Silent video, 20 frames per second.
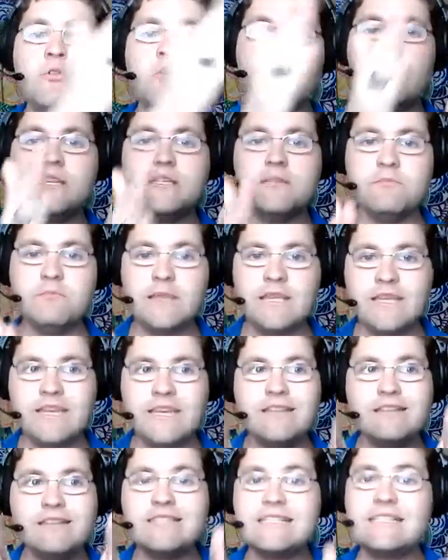going to
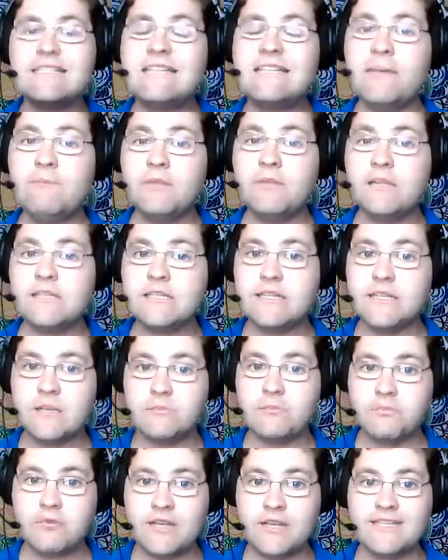begin to step into the
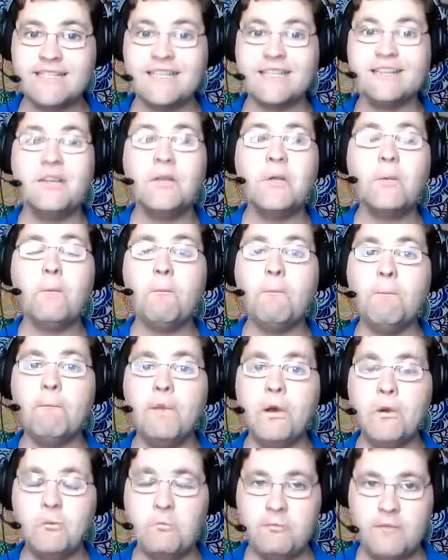present
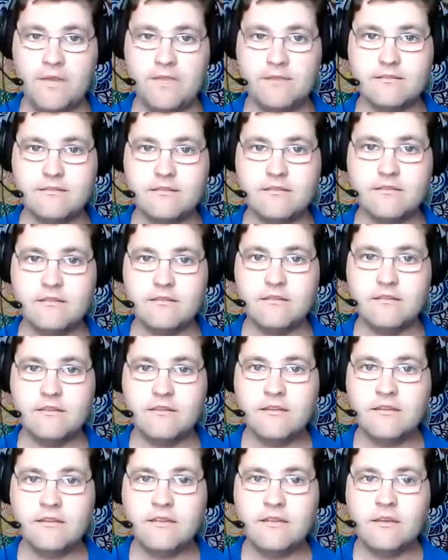moment?
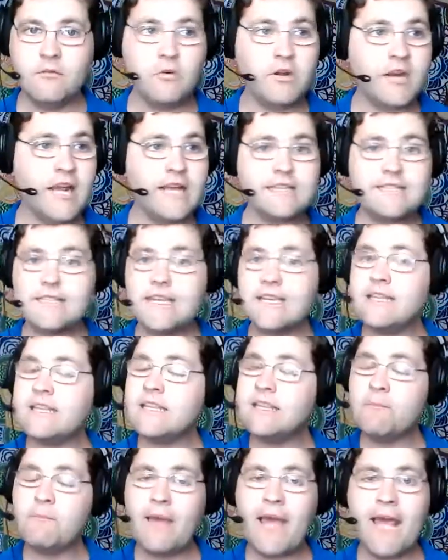We're not saying
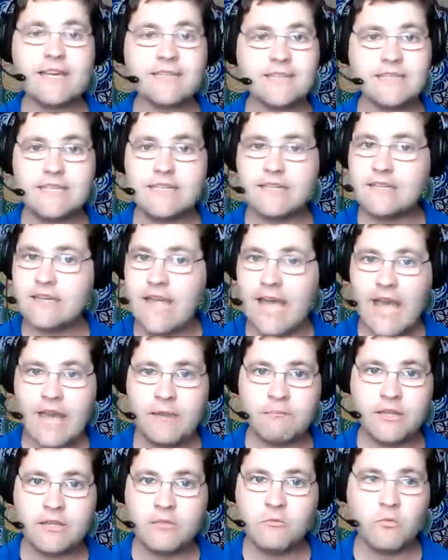that the past didn't
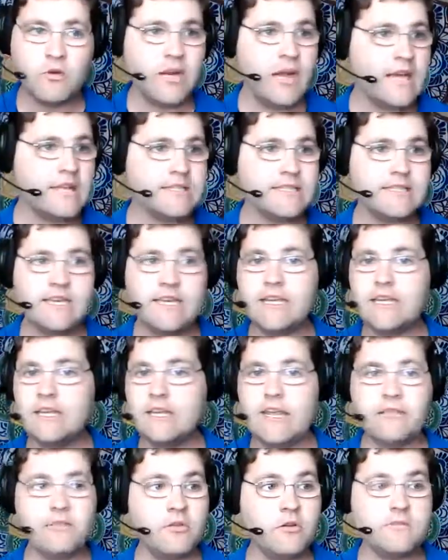happen. We're not saying
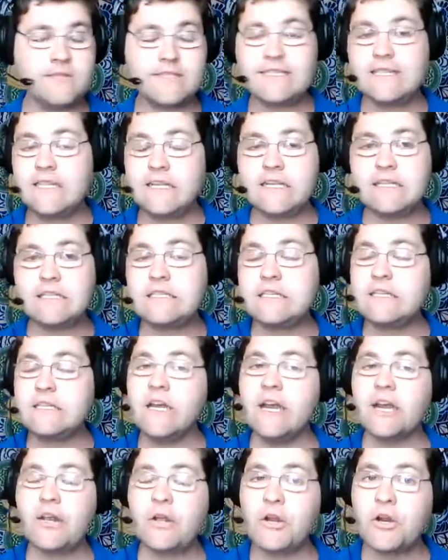that those things did
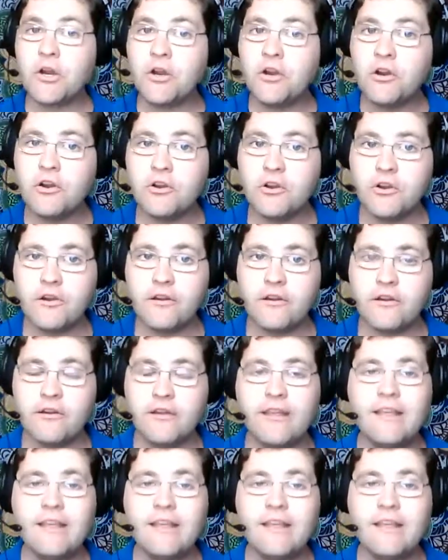not occur.